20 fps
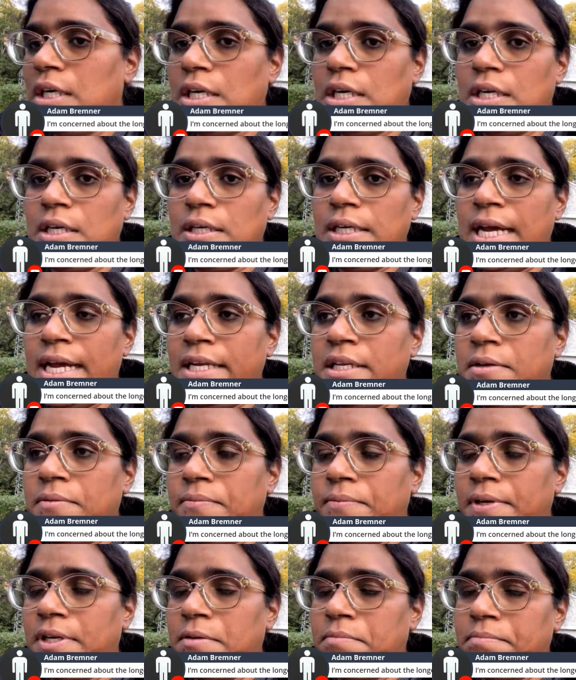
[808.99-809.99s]
uh, kind
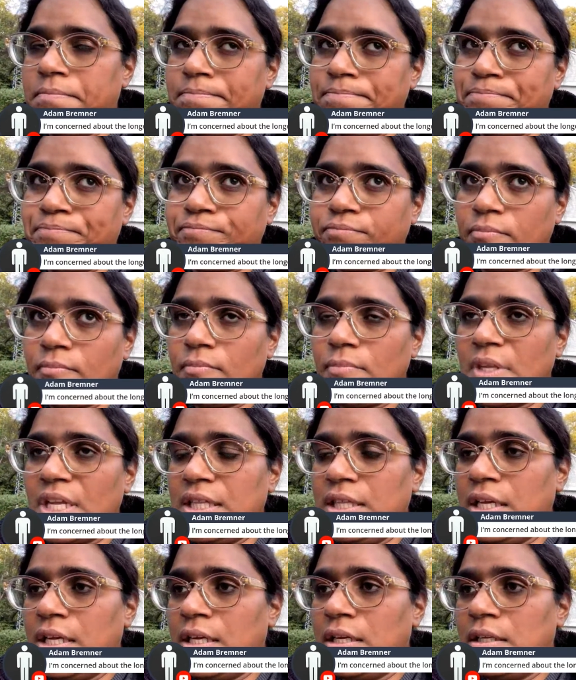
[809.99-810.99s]
of um,
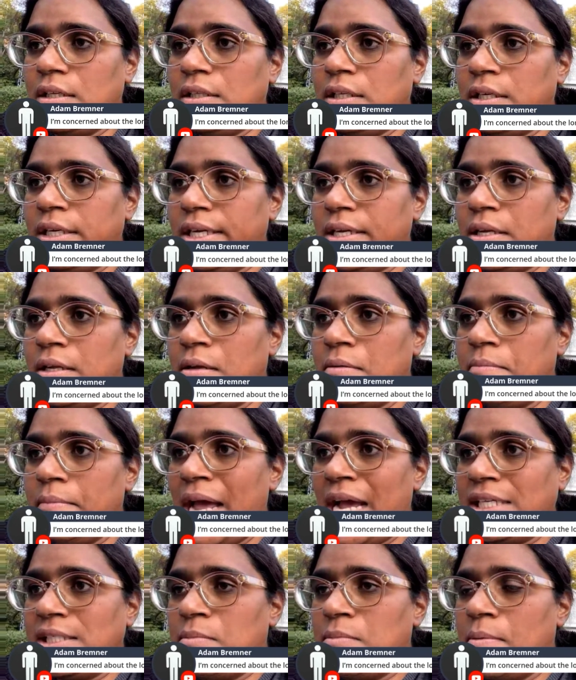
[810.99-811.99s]
the the uh,
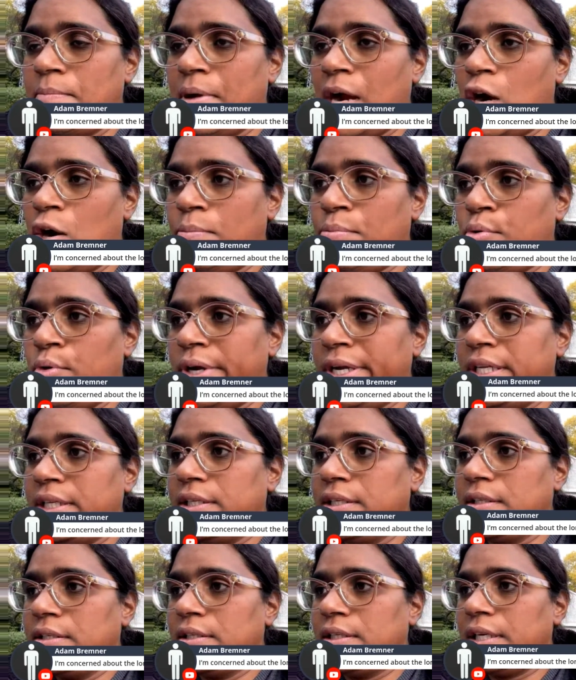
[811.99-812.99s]
maximum power
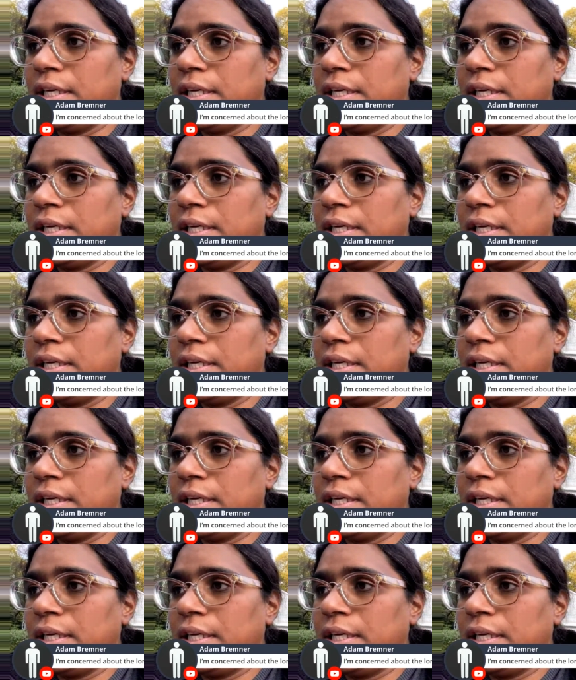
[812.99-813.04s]
point,